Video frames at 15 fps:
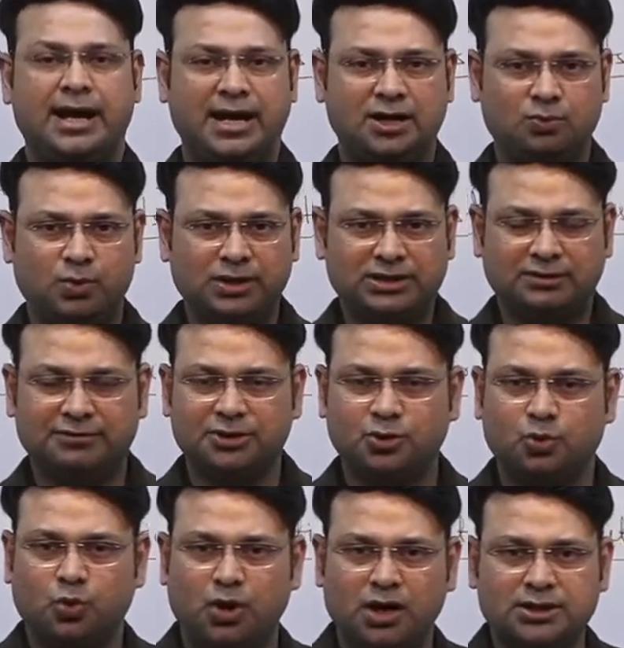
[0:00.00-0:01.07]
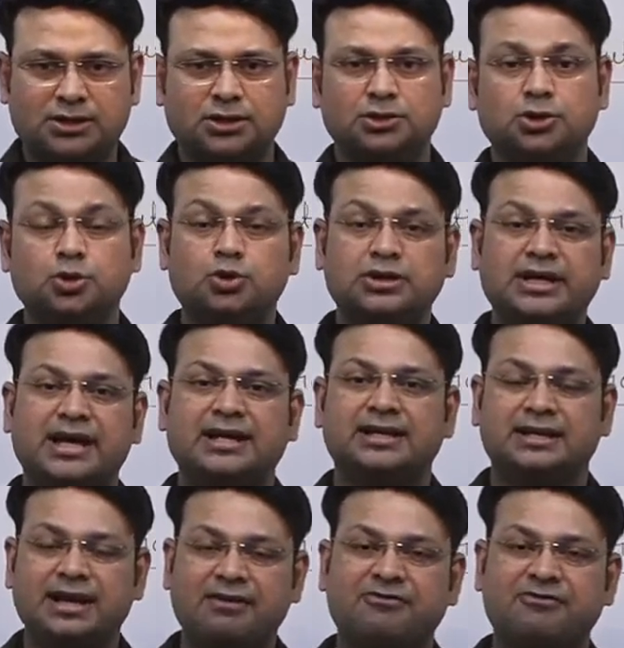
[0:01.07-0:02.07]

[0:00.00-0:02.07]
and whatever you want, you can